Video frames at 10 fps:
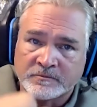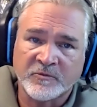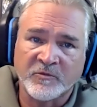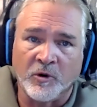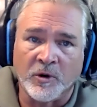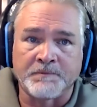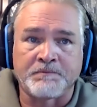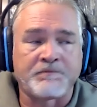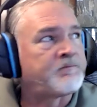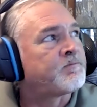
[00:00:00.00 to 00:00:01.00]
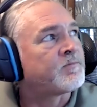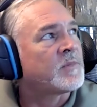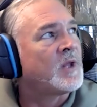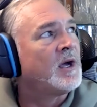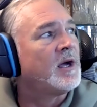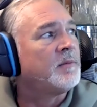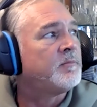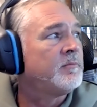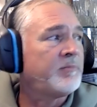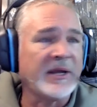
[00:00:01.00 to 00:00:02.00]
for
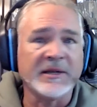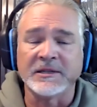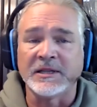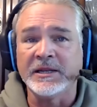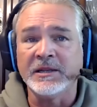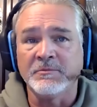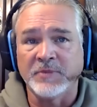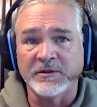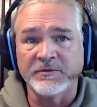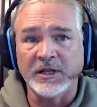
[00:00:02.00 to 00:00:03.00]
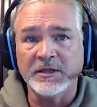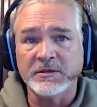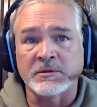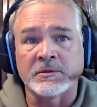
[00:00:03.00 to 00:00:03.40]
painted lady butterflies.